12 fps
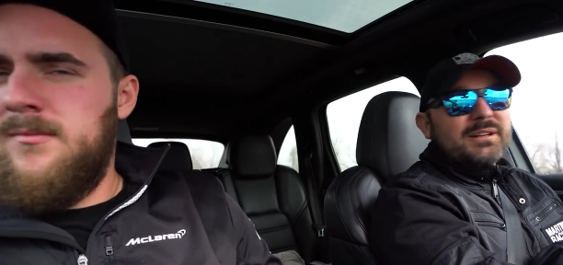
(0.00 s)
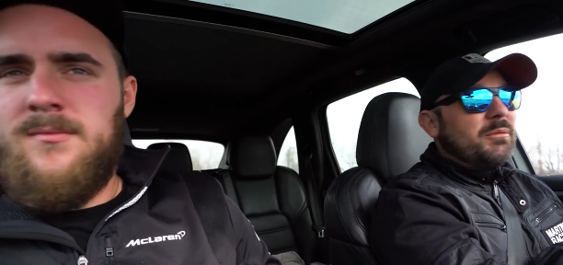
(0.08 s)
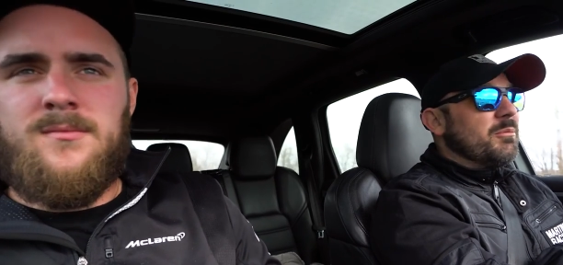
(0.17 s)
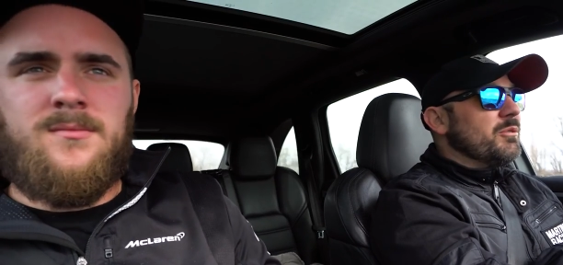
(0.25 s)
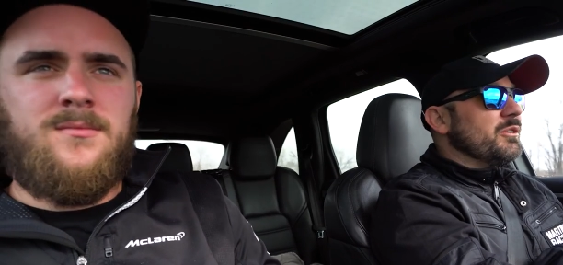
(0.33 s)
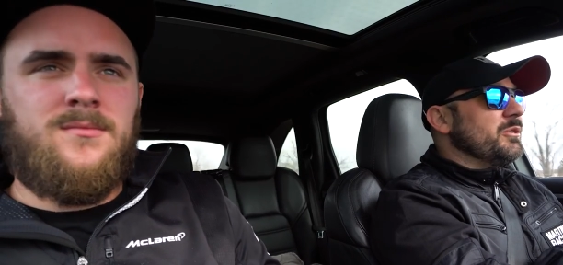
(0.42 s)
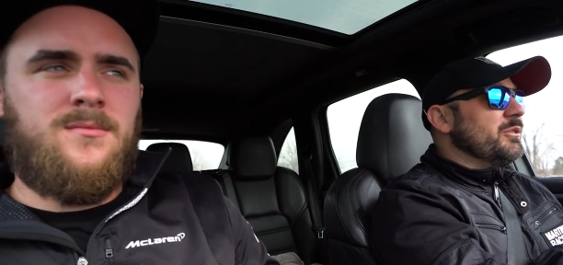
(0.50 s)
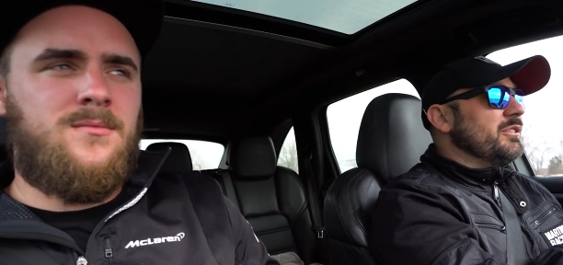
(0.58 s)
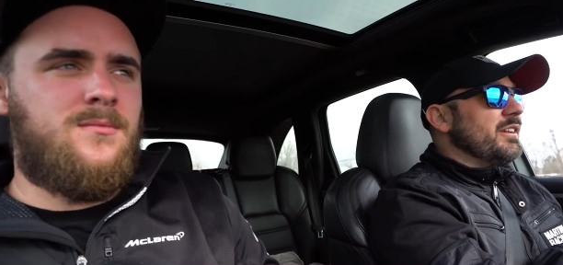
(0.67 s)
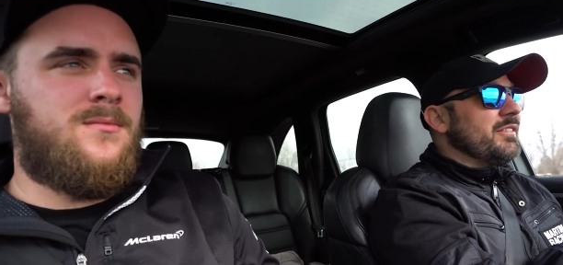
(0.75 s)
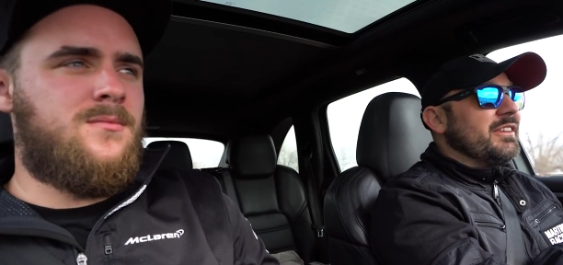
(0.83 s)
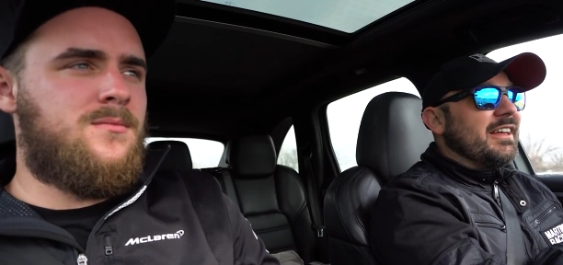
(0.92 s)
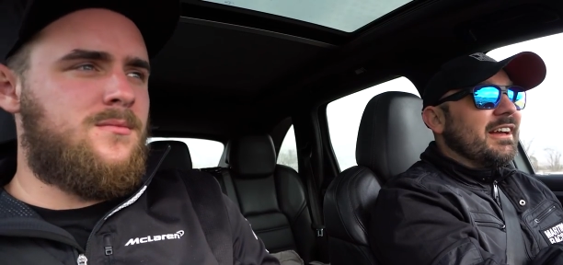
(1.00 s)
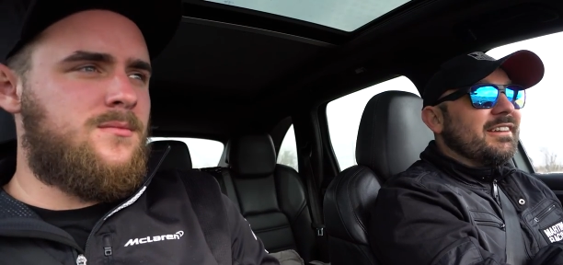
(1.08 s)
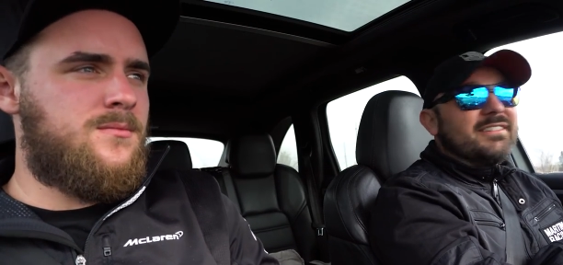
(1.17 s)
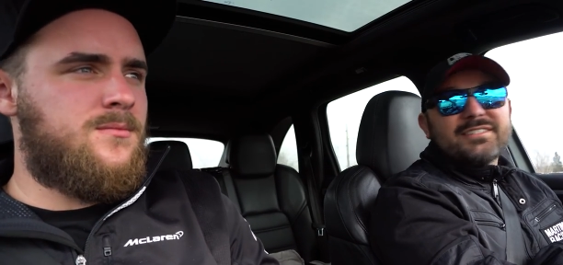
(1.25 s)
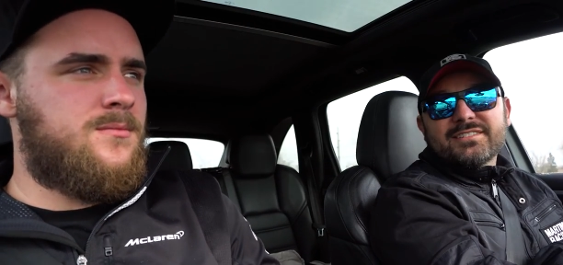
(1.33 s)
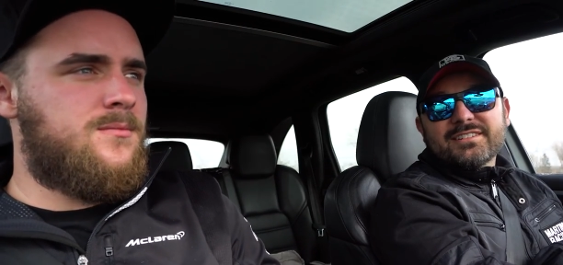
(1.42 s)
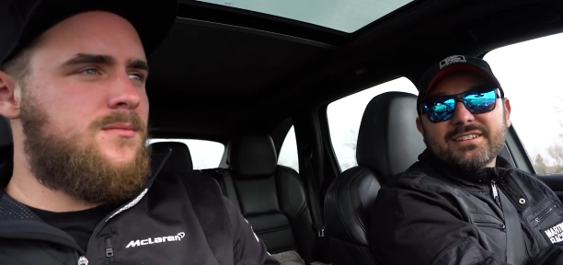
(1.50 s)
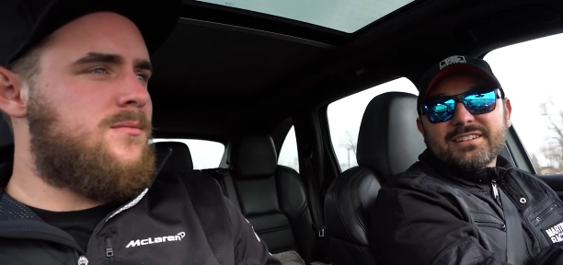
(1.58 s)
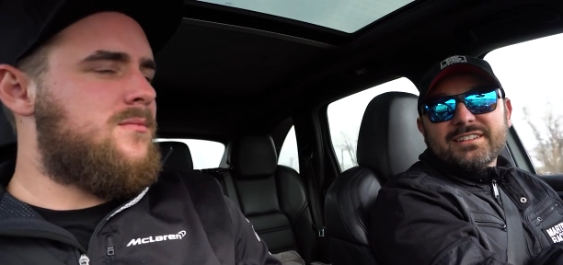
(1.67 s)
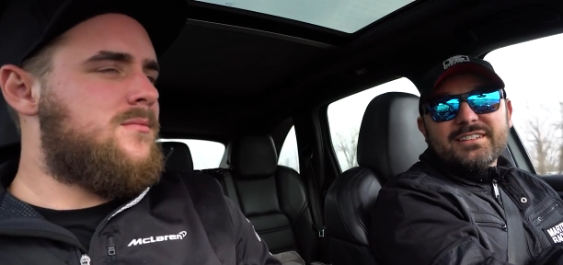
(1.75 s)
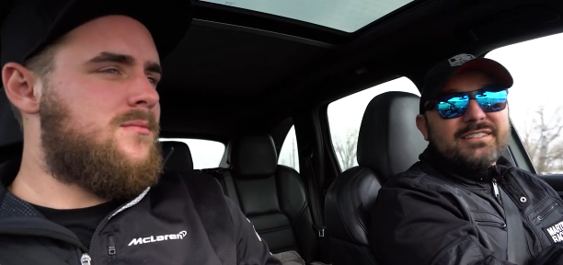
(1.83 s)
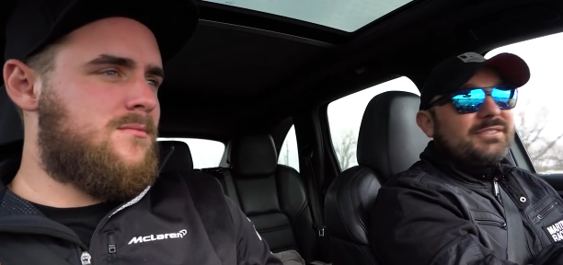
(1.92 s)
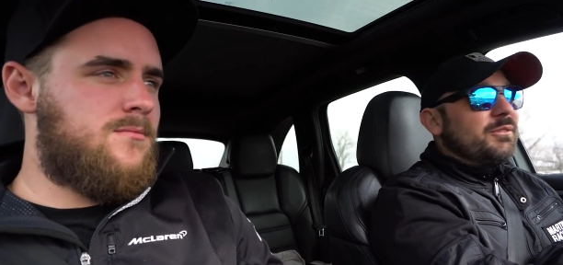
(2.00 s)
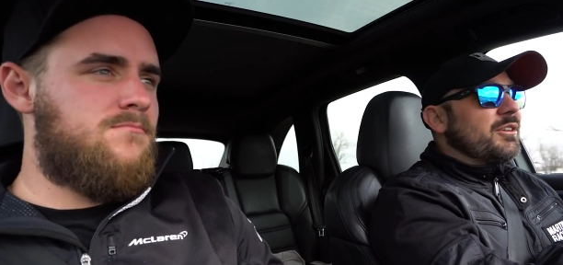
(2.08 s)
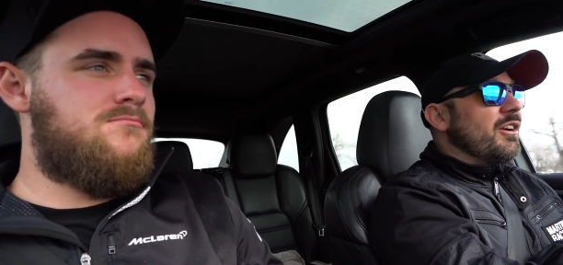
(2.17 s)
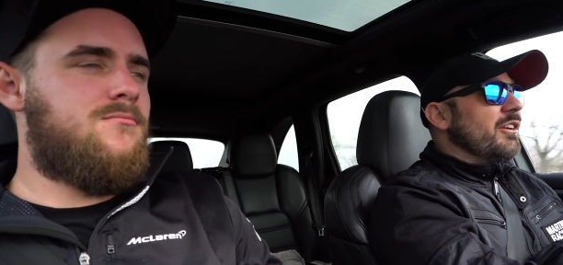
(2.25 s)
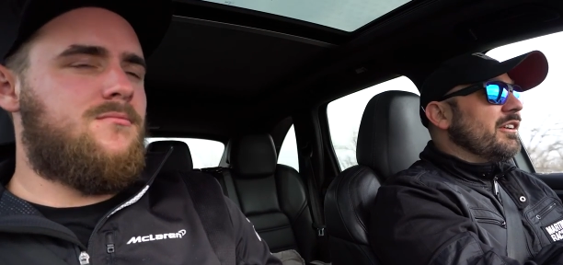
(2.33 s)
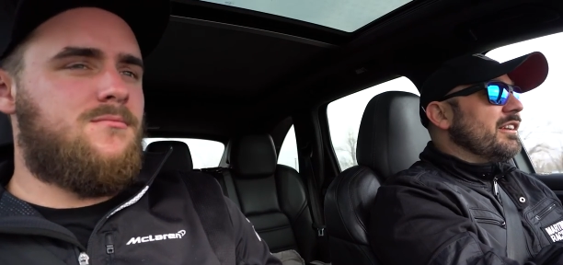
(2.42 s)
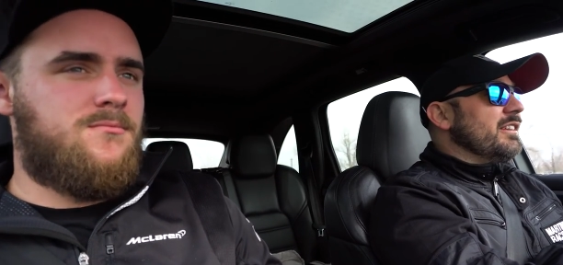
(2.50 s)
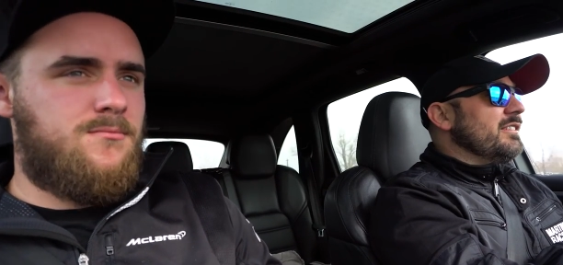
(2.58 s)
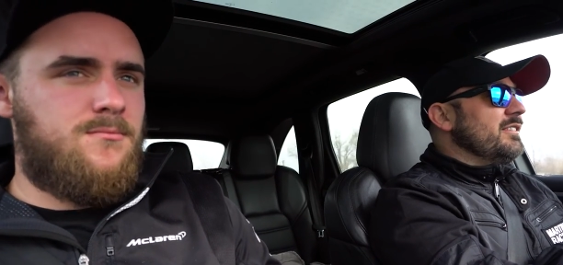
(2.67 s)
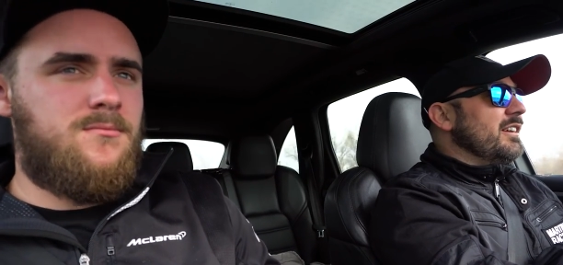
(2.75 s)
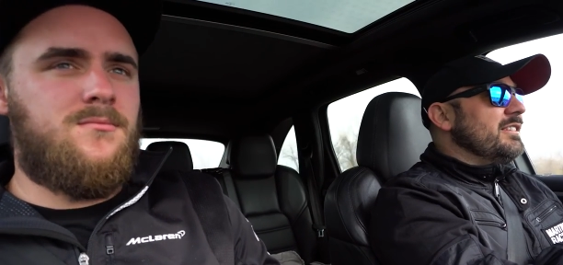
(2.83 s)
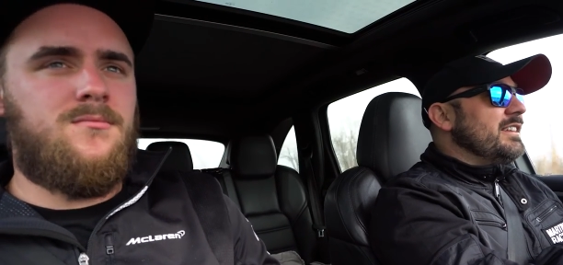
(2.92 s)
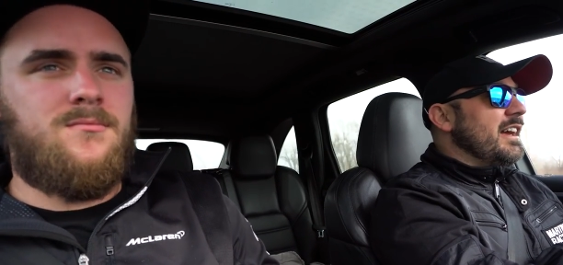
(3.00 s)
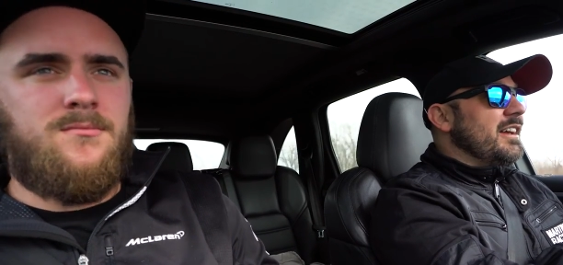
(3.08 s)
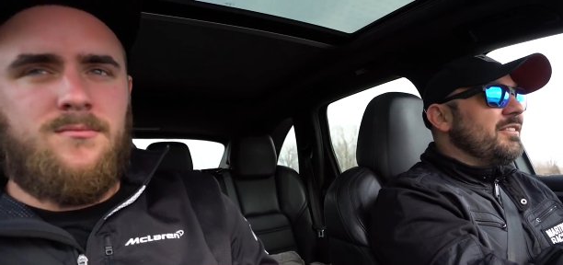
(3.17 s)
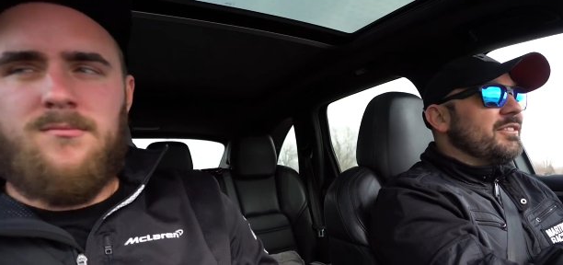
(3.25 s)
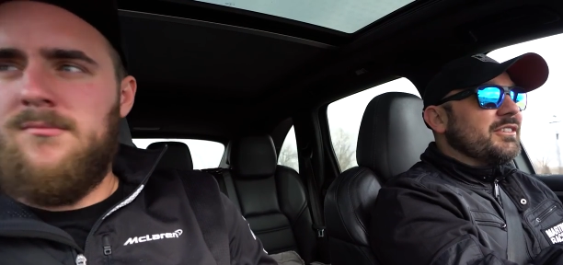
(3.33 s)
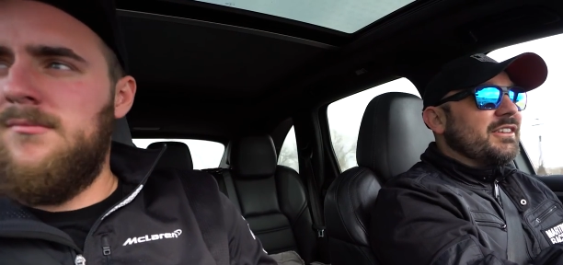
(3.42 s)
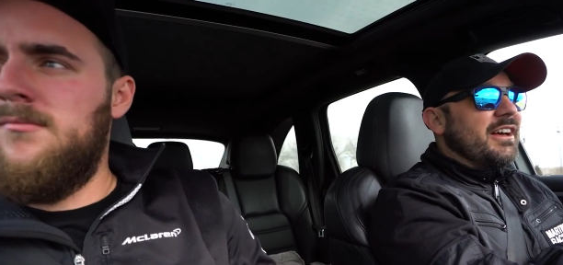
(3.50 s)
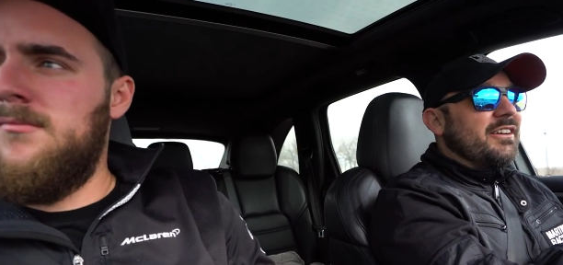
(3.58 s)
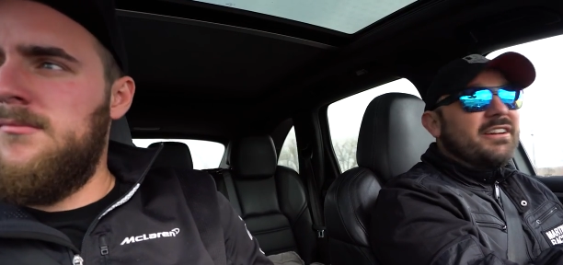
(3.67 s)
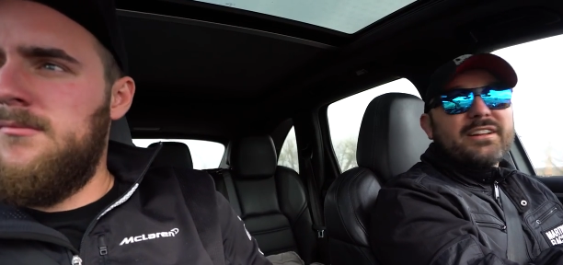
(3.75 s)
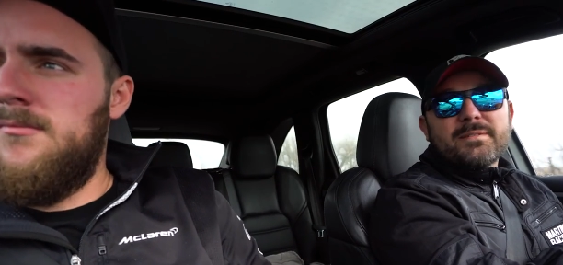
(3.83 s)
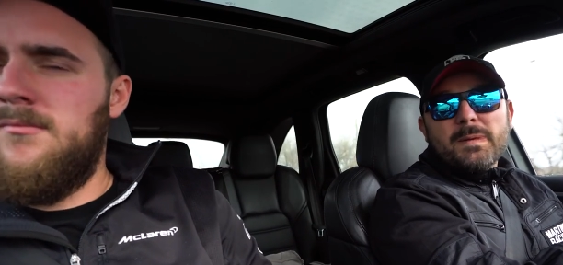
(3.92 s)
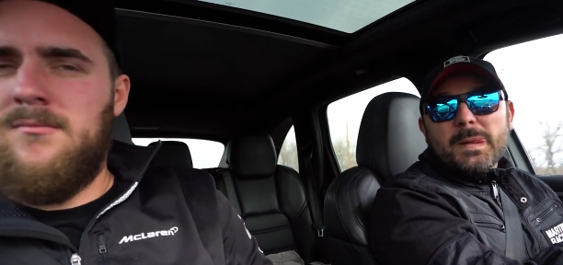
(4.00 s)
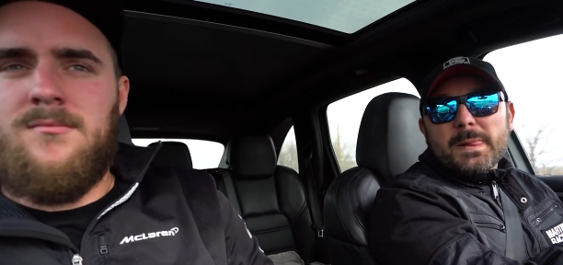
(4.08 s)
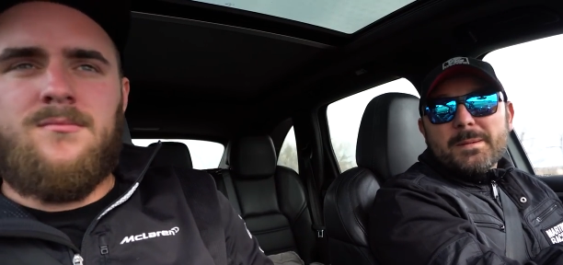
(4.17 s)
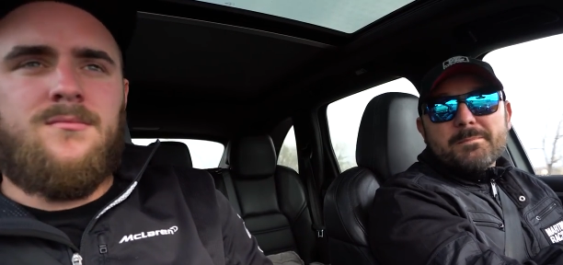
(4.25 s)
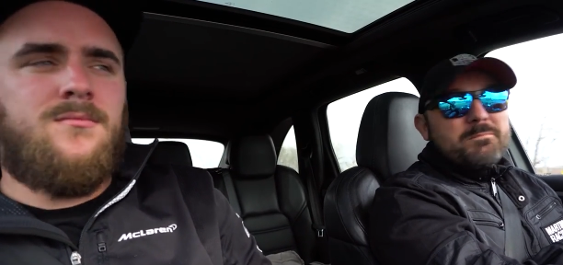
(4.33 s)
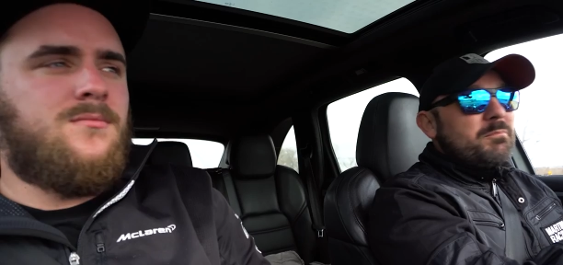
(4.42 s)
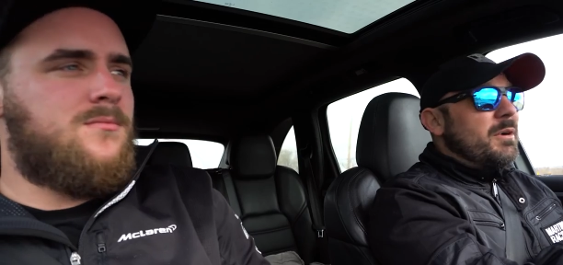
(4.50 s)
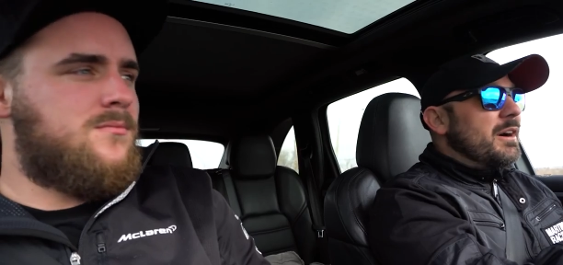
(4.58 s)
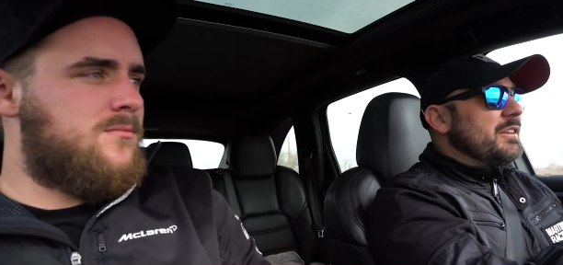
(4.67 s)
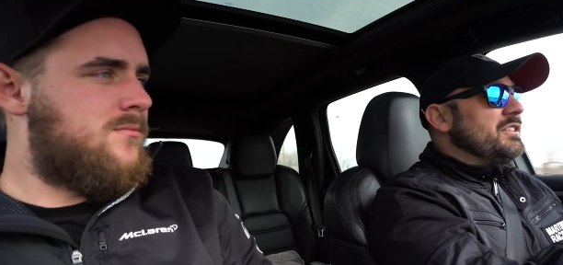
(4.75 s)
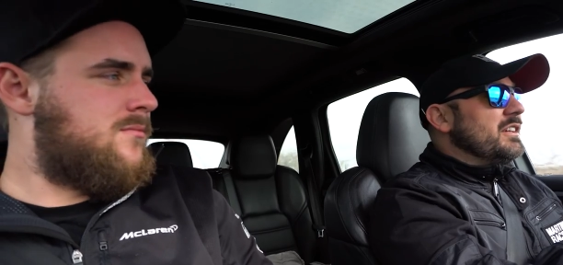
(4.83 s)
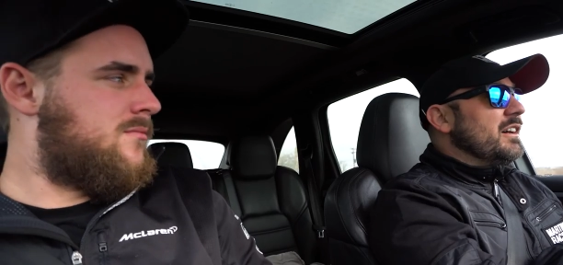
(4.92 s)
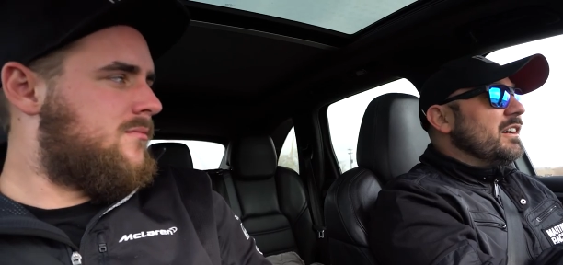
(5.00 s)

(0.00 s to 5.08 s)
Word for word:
Speaker 1: a couple more tours after that. And we'll call it a day for Saturday. But